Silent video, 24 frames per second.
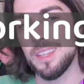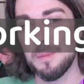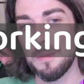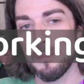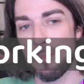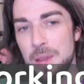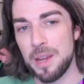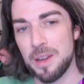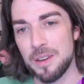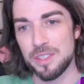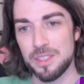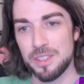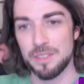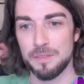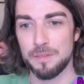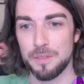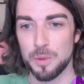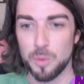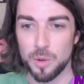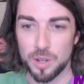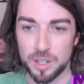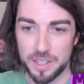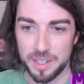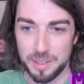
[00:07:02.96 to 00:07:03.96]
comparison
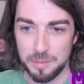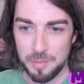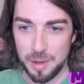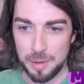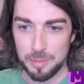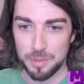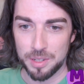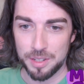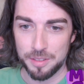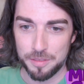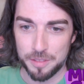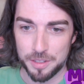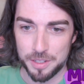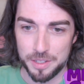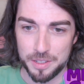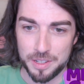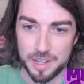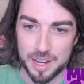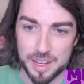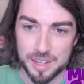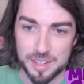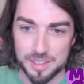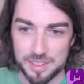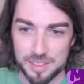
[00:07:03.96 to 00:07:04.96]
for working memory for you
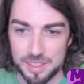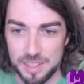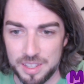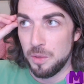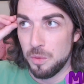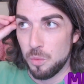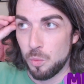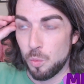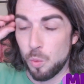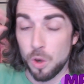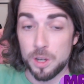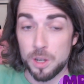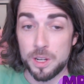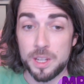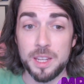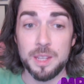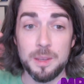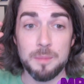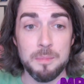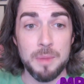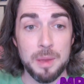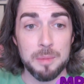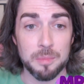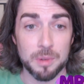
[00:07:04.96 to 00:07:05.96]
guys.
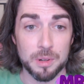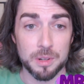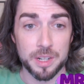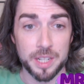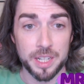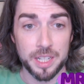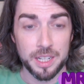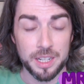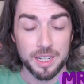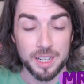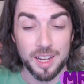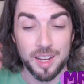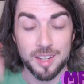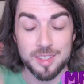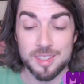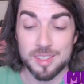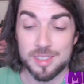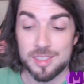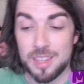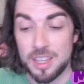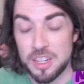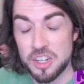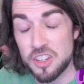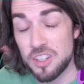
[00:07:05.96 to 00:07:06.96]
Working memory, it's
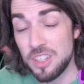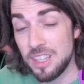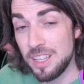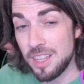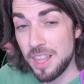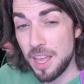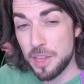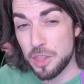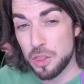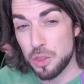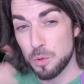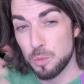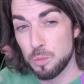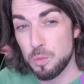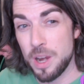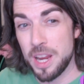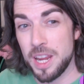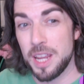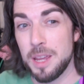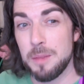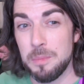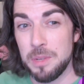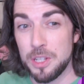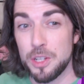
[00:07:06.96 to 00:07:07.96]
essentially like the
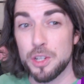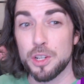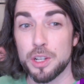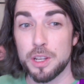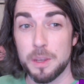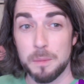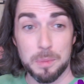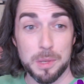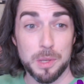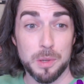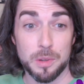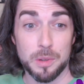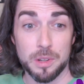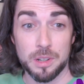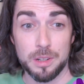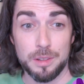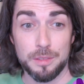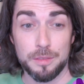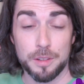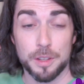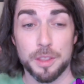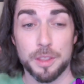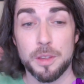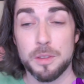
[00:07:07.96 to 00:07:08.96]
RAM in your computer.
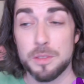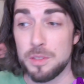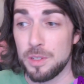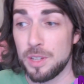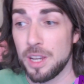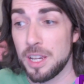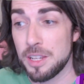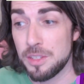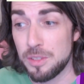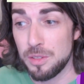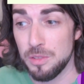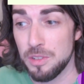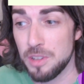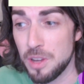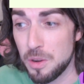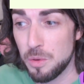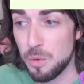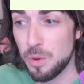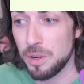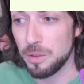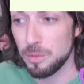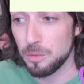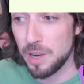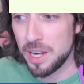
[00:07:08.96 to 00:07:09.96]
For those of you guys who know what